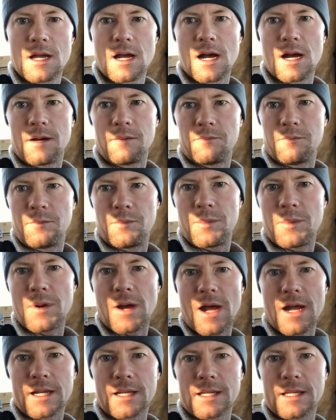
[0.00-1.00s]
um,
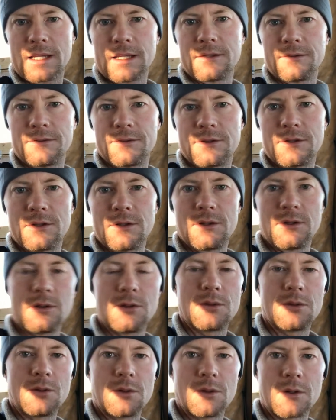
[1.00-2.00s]
back
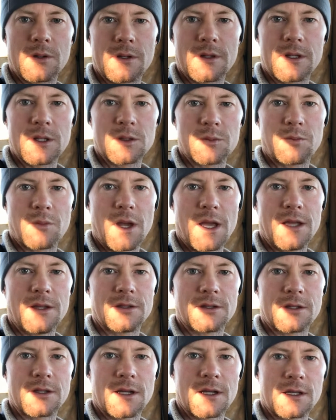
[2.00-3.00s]
into this bait
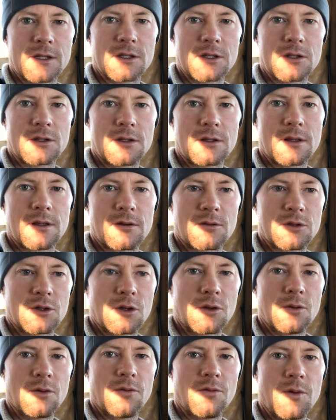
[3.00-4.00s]
site. There's
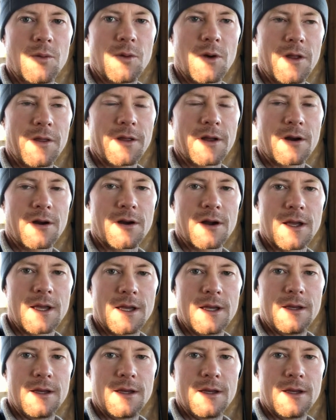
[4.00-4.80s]
two of them on there.